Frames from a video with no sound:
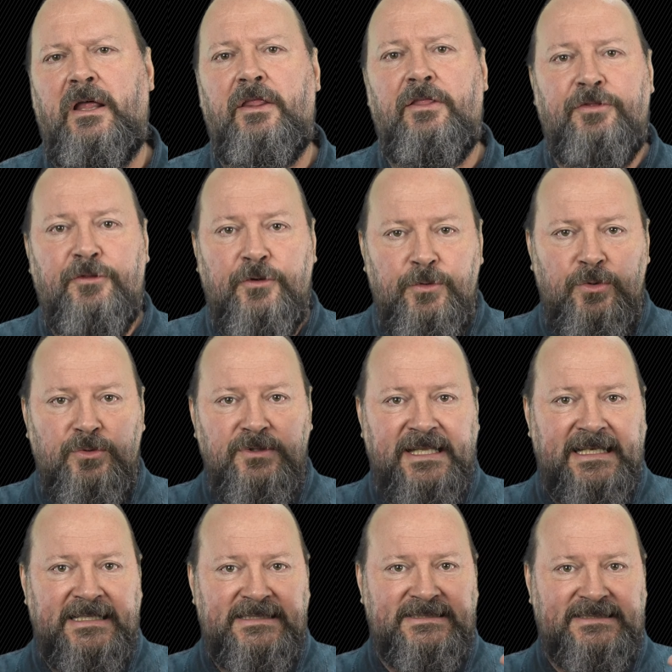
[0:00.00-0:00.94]
through
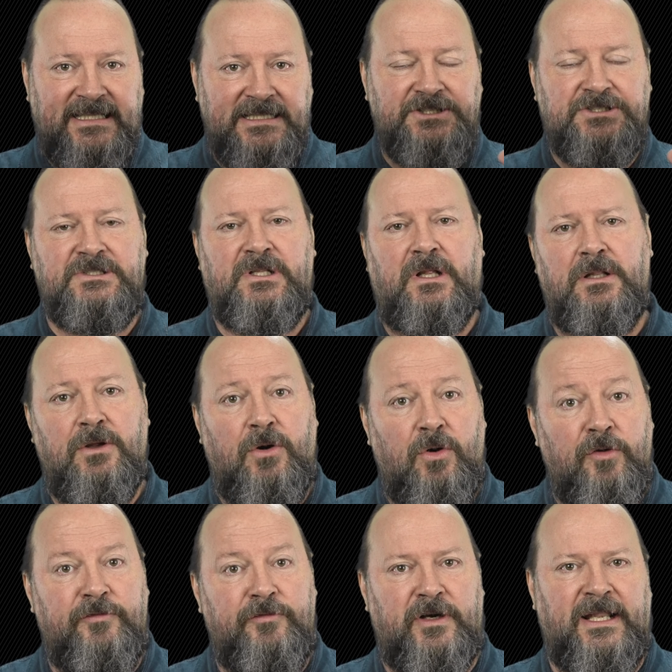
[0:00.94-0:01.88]
these digital
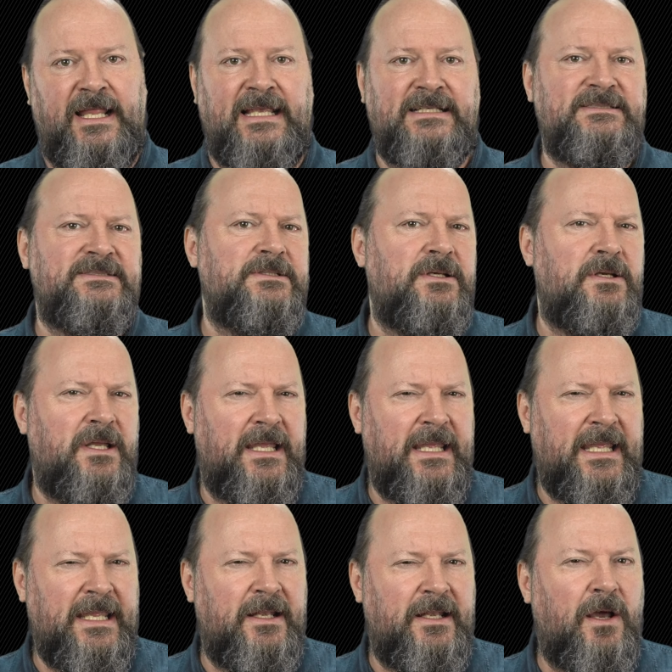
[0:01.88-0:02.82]
overlays
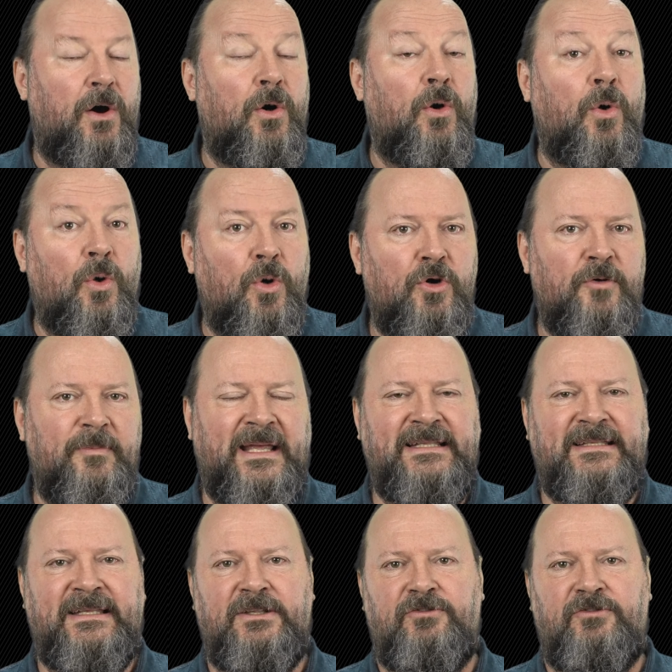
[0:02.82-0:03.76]
in
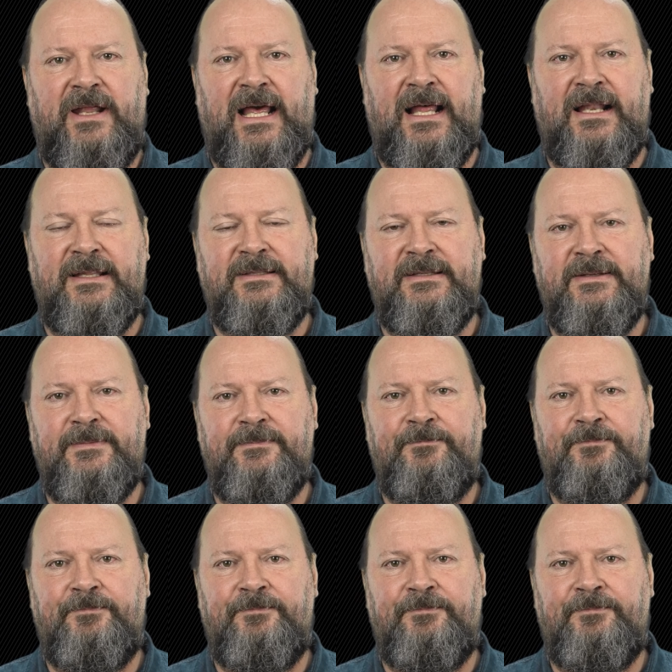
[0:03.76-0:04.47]
augmented reality.